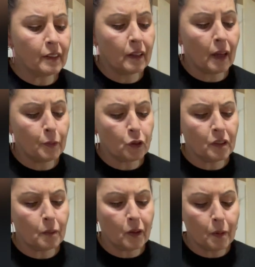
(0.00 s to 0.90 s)
I'm sure some
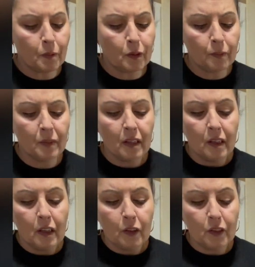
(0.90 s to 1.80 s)
other people
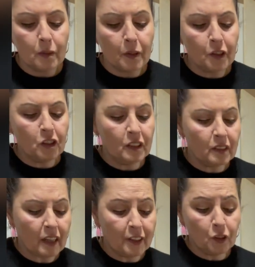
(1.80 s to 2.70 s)
use some other cheeses.
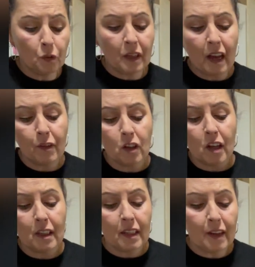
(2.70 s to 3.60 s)
I don't have a
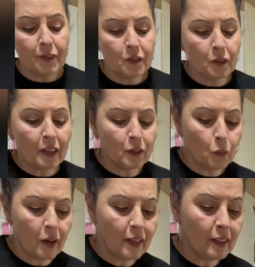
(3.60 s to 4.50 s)
lot left, so that's
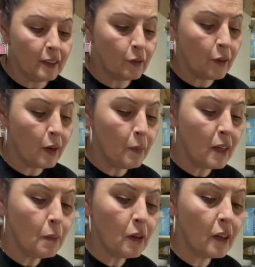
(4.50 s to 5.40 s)
why it's very
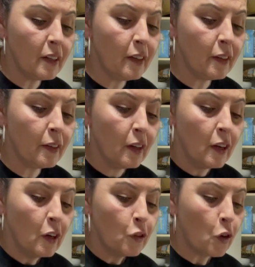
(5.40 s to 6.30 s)
minimal on here.
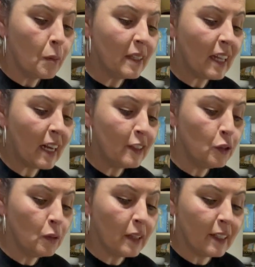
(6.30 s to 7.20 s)
Normally, I do
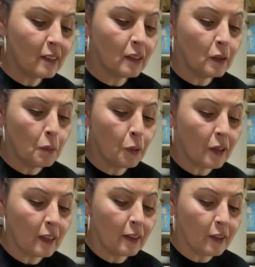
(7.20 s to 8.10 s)
like to put a
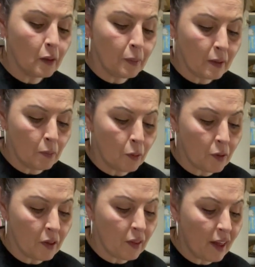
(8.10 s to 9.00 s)
little bit more
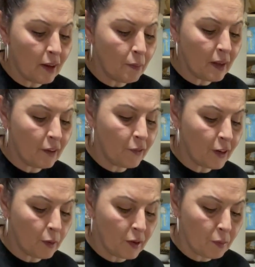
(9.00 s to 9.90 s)
than that, but I figure
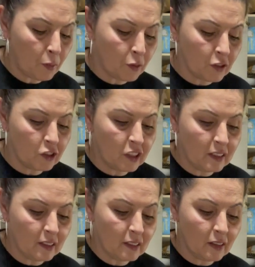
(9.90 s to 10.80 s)
with both the
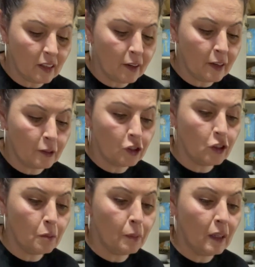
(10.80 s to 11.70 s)
cheeses in there, it
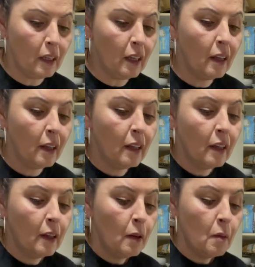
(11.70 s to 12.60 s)
should be
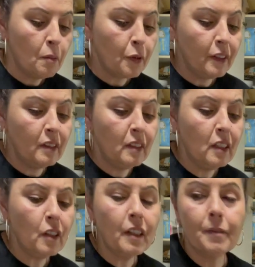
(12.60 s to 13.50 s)
pretty good.